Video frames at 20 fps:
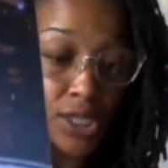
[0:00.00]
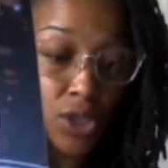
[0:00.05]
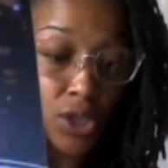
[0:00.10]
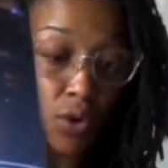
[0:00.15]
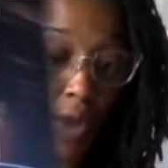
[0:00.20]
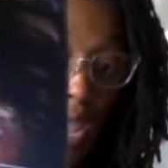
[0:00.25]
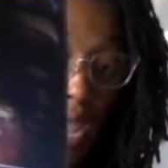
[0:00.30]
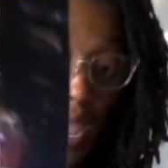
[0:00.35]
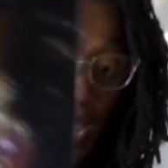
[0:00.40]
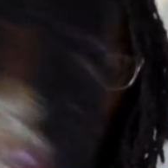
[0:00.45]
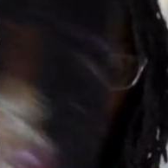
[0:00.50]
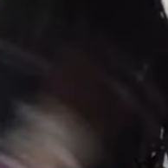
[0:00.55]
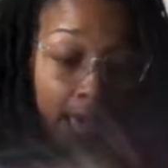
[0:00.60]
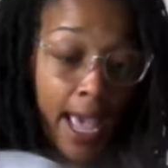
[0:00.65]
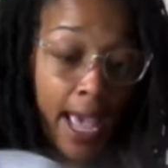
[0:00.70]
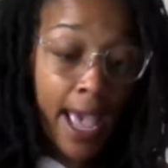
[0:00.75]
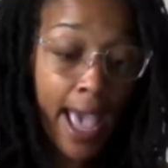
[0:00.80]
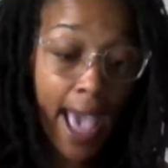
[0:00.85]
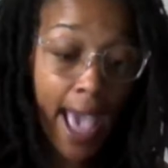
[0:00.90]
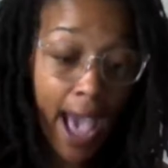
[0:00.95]
okay?
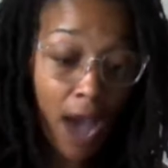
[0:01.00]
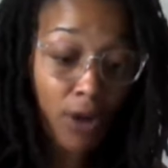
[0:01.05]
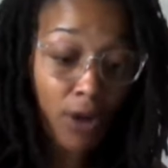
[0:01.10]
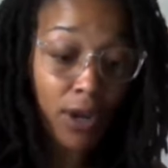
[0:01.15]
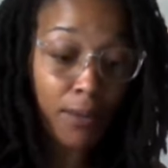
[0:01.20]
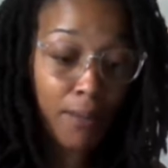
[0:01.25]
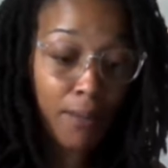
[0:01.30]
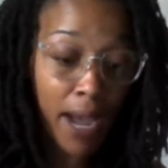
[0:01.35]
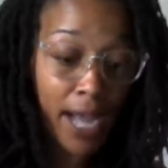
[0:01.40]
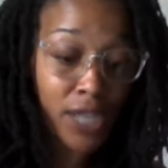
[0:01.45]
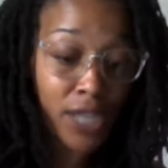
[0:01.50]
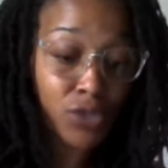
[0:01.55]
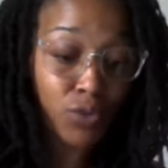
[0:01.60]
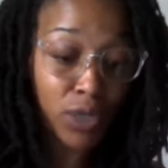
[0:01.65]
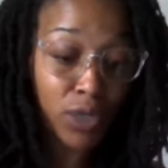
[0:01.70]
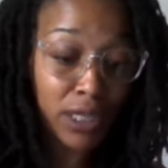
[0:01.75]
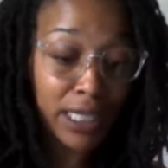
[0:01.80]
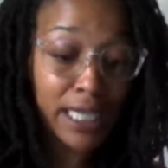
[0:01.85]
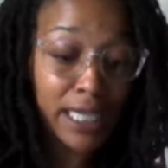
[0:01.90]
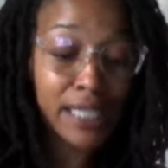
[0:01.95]
Alchemize,
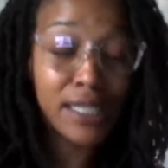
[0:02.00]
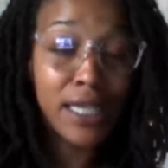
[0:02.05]
release